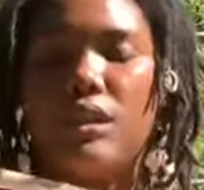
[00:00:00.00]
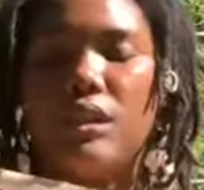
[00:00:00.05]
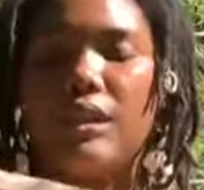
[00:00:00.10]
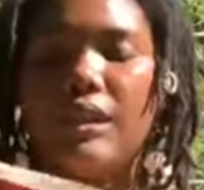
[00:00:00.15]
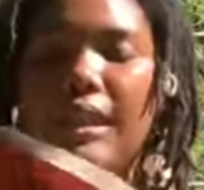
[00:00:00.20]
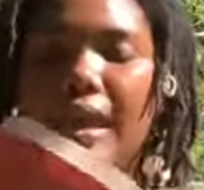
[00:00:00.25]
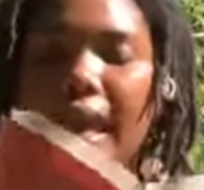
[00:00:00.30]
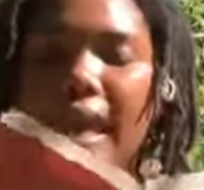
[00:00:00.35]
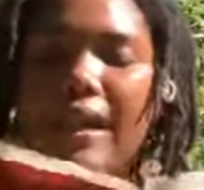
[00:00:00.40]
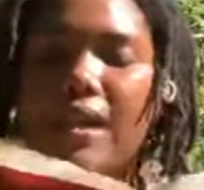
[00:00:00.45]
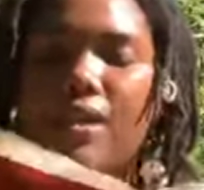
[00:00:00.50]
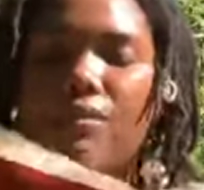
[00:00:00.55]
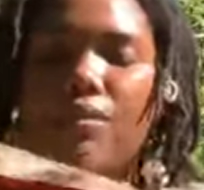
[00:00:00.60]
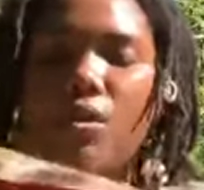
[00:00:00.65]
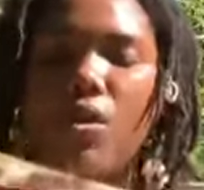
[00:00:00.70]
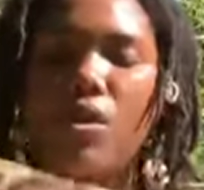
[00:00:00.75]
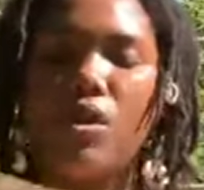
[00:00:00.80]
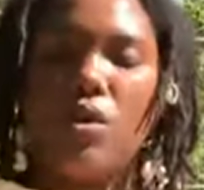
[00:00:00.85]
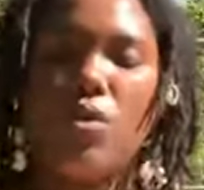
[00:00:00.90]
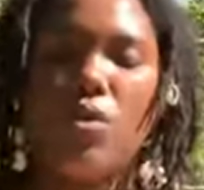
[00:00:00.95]
The lack of
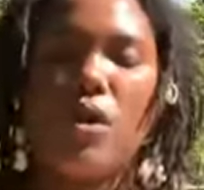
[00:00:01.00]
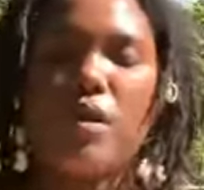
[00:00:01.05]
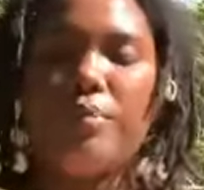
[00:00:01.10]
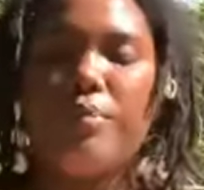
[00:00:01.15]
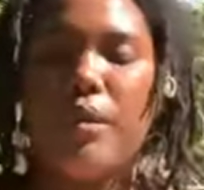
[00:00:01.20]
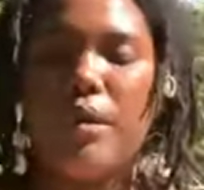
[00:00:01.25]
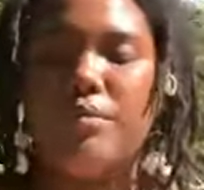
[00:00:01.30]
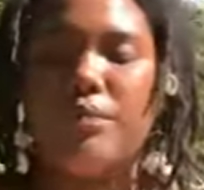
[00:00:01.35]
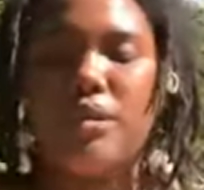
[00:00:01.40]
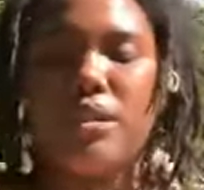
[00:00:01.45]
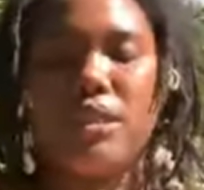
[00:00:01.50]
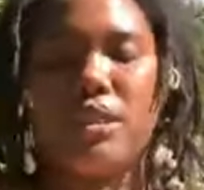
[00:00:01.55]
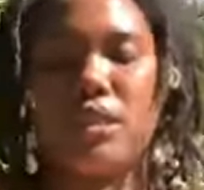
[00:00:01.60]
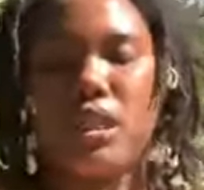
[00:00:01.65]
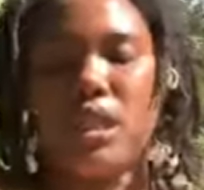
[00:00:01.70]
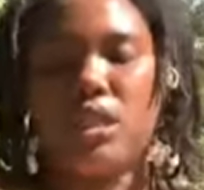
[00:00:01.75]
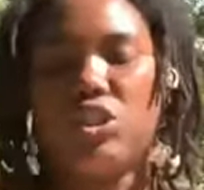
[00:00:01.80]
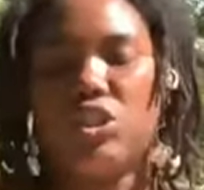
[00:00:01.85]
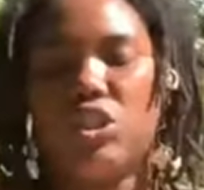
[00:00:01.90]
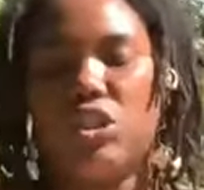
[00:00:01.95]
ongoing public
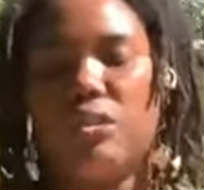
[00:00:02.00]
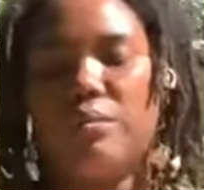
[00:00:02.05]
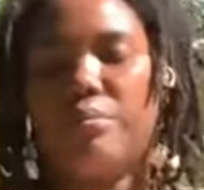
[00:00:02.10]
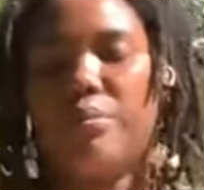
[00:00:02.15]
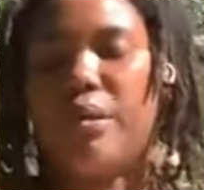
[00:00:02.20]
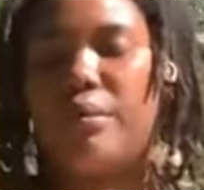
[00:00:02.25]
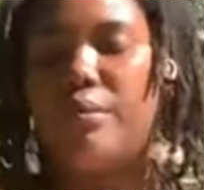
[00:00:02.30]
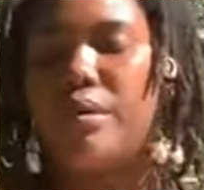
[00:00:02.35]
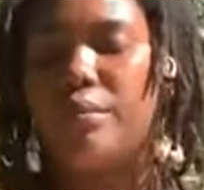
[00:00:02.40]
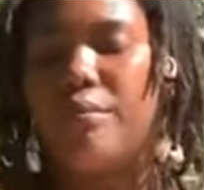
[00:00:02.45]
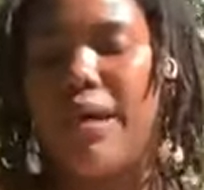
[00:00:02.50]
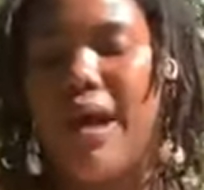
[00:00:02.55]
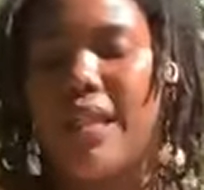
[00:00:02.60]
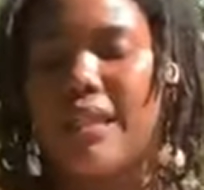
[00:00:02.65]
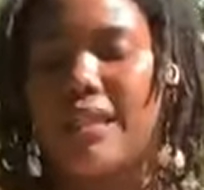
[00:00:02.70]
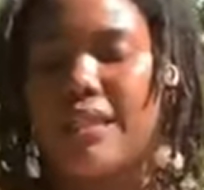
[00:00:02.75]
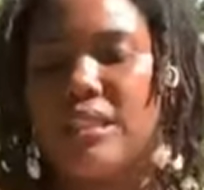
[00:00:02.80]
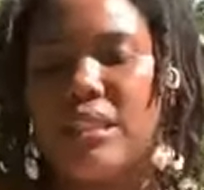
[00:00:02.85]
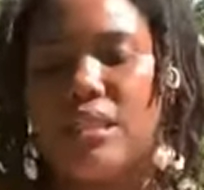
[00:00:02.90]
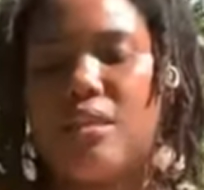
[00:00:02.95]
discussion and public
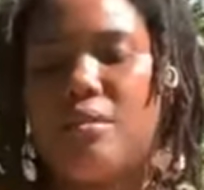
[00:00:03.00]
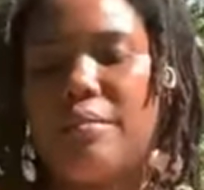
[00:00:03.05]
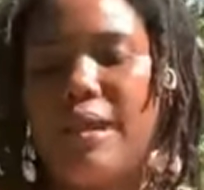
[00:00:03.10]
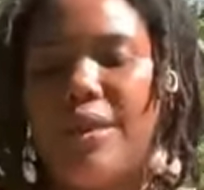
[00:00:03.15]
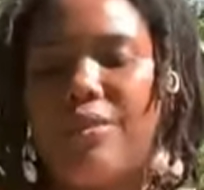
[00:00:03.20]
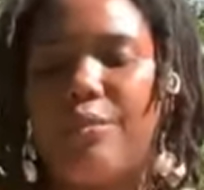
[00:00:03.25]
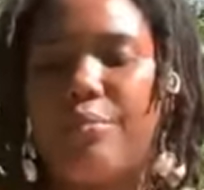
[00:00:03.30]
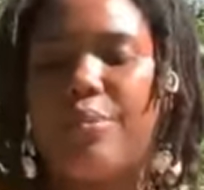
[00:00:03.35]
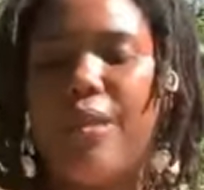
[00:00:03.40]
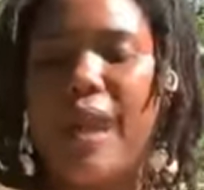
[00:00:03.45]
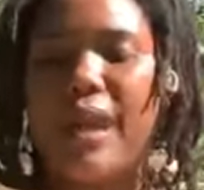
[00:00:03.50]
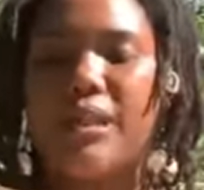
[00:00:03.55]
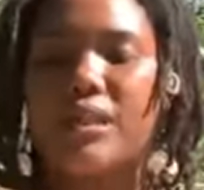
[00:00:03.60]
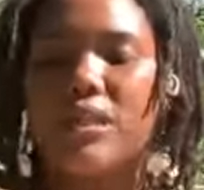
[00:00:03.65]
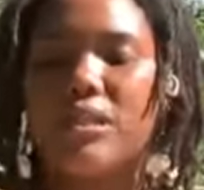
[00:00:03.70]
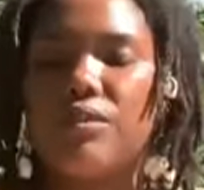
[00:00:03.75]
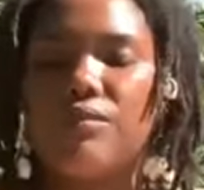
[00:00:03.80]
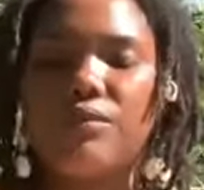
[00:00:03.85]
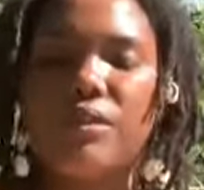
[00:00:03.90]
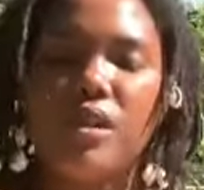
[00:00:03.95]
policy about the
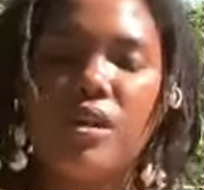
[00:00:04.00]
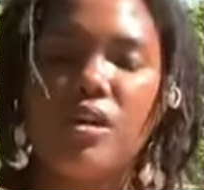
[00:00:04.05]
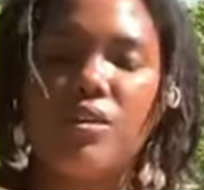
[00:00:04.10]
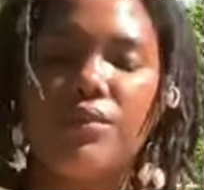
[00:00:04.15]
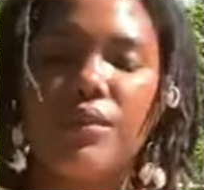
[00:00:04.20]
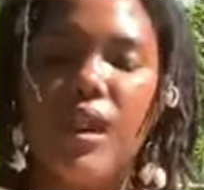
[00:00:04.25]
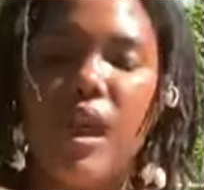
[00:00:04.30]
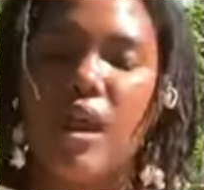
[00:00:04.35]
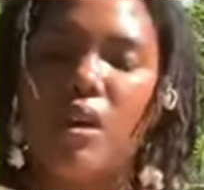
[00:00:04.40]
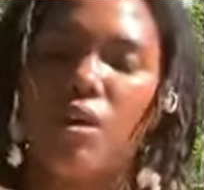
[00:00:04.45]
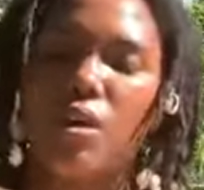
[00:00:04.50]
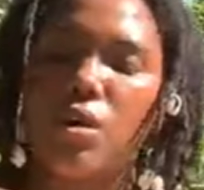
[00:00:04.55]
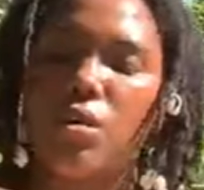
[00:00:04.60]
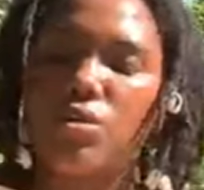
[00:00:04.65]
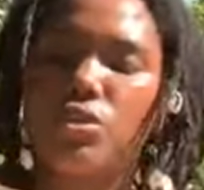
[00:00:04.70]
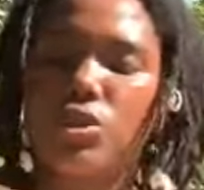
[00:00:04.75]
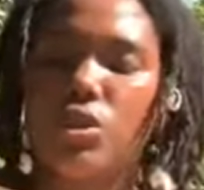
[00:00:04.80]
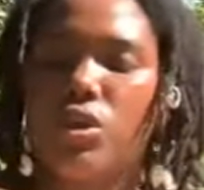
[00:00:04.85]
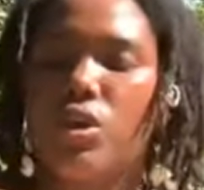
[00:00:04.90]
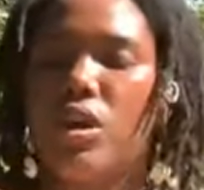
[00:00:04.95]
practice of love in our
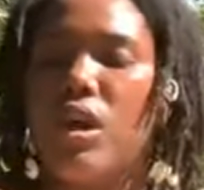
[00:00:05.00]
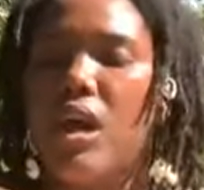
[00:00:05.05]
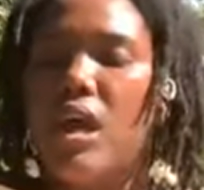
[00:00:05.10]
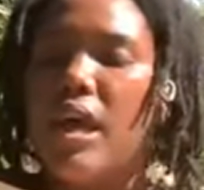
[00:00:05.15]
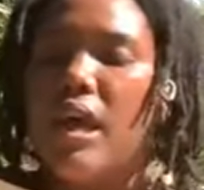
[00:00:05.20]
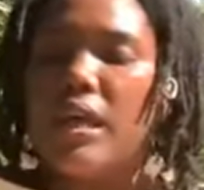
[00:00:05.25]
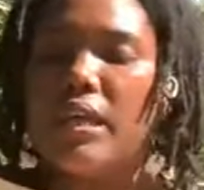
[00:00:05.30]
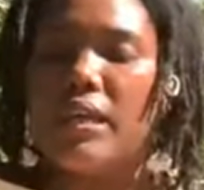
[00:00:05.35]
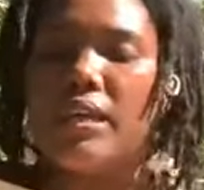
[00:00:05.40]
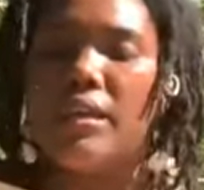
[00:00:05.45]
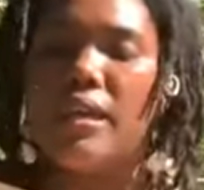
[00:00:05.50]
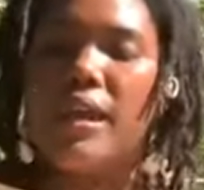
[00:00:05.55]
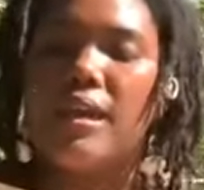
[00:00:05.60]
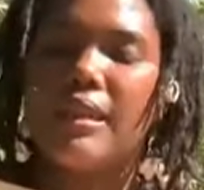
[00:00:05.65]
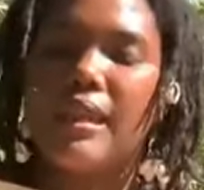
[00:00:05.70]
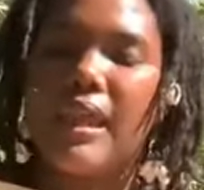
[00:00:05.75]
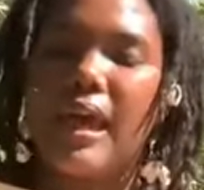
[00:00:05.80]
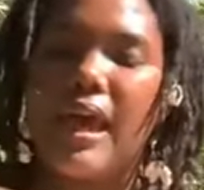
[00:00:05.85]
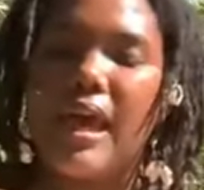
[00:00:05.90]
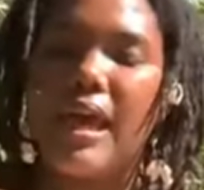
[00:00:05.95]
culture and in
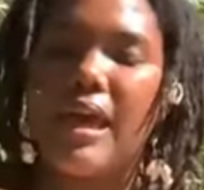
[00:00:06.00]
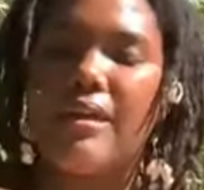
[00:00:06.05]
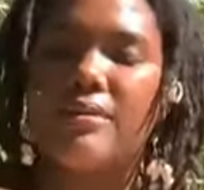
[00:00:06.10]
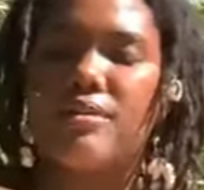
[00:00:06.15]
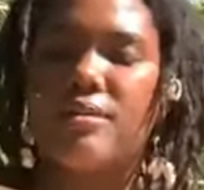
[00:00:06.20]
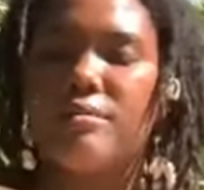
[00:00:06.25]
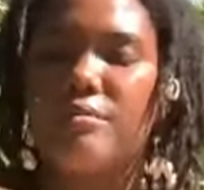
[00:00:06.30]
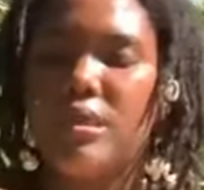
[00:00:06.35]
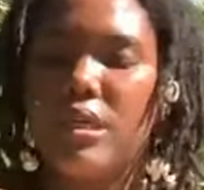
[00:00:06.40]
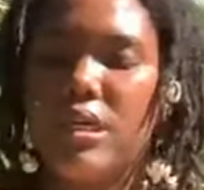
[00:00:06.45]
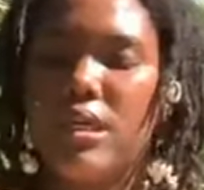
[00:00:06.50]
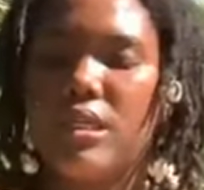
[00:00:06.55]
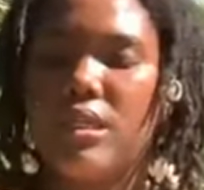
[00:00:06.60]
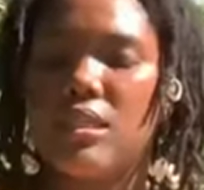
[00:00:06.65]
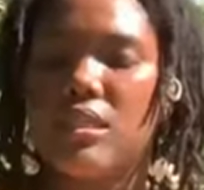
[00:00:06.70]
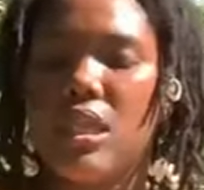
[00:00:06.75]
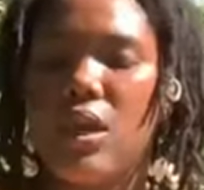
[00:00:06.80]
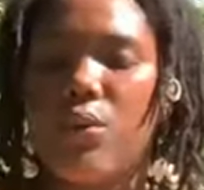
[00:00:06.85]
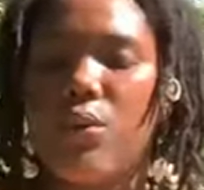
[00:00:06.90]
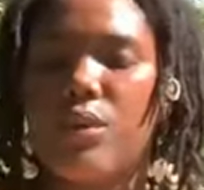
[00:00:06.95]
our lives
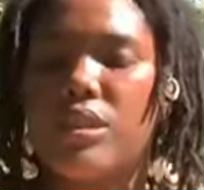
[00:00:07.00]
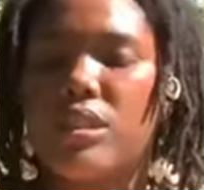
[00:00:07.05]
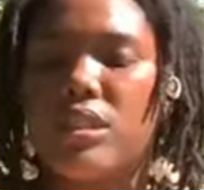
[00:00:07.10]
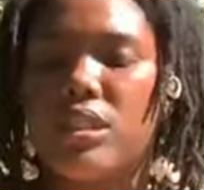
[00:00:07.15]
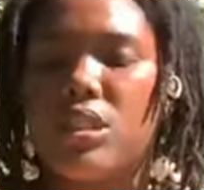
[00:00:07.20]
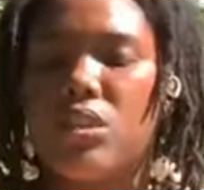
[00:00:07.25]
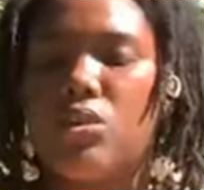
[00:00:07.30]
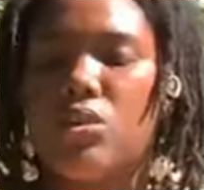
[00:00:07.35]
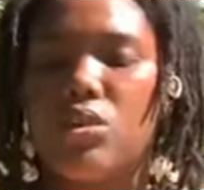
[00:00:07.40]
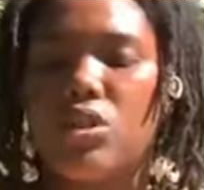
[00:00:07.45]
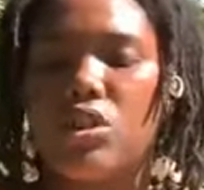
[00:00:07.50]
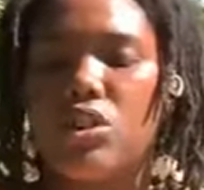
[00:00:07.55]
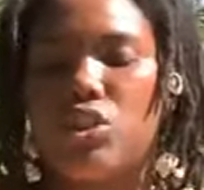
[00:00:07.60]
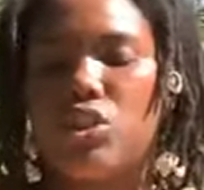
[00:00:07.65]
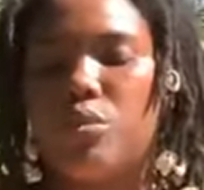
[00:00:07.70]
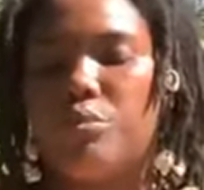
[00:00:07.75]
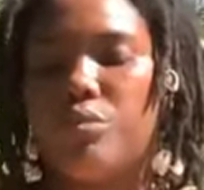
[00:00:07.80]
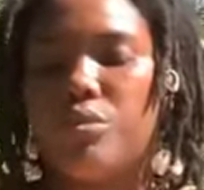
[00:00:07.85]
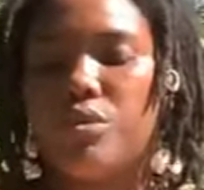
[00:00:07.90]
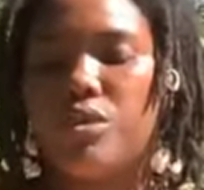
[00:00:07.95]
means that we still look
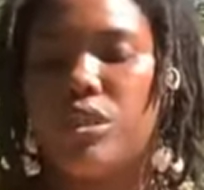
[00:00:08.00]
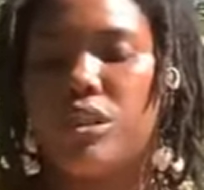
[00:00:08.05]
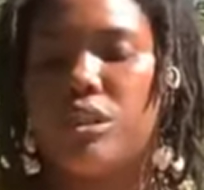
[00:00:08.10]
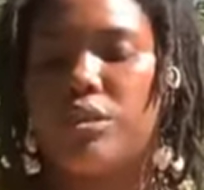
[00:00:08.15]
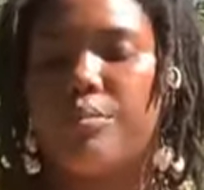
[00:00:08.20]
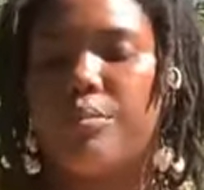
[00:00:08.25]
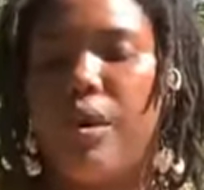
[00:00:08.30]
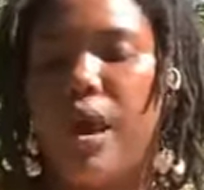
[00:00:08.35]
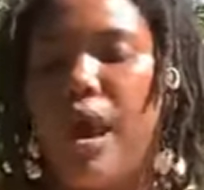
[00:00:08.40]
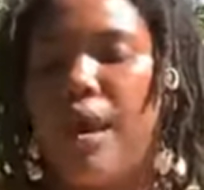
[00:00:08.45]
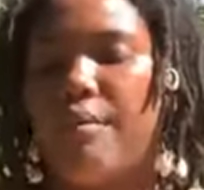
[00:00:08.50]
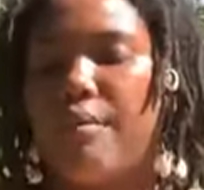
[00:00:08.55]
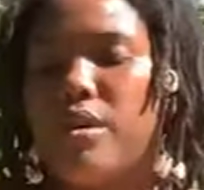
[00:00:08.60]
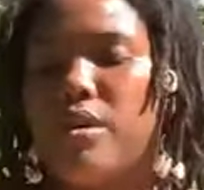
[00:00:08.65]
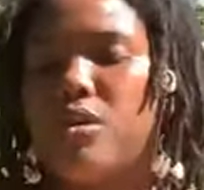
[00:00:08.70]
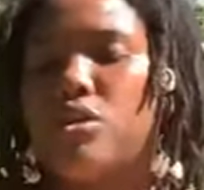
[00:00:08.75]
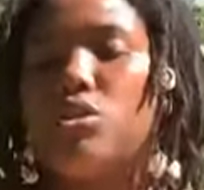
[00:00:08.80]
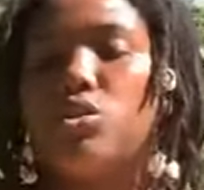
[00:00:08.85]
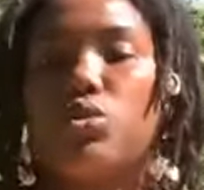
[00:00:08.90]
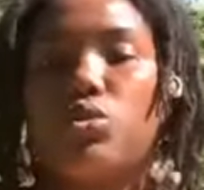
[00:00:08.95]
to books as a
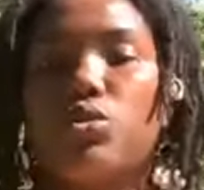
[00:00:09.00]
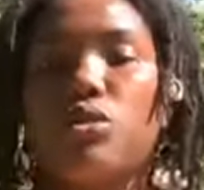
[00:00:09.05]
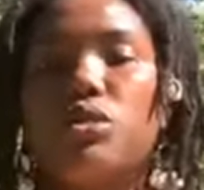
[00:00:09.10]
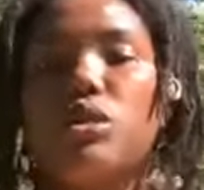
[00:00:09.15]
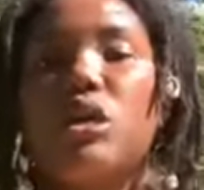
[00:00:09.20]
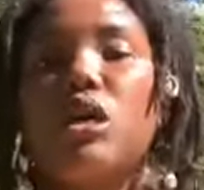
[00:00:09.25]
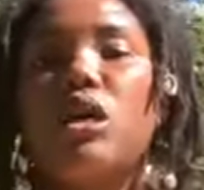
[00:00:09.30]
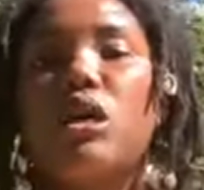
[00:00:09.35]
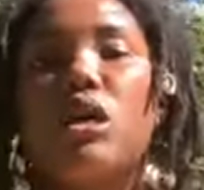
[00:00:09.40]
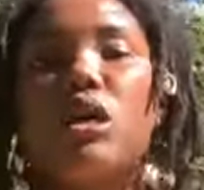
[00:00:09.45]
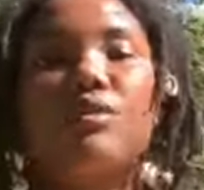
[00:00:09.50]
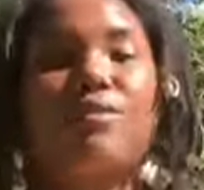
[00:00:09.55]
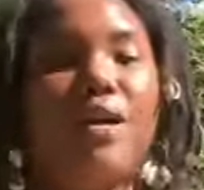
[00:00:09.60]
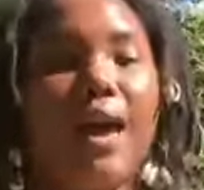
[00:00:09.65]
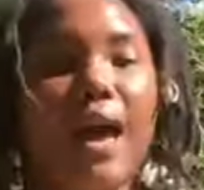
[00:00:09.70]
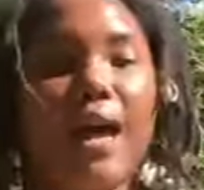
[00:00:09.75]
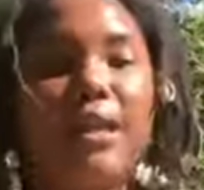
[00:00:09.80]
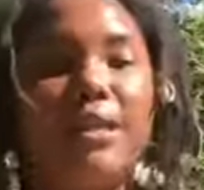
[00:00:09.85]
primary source of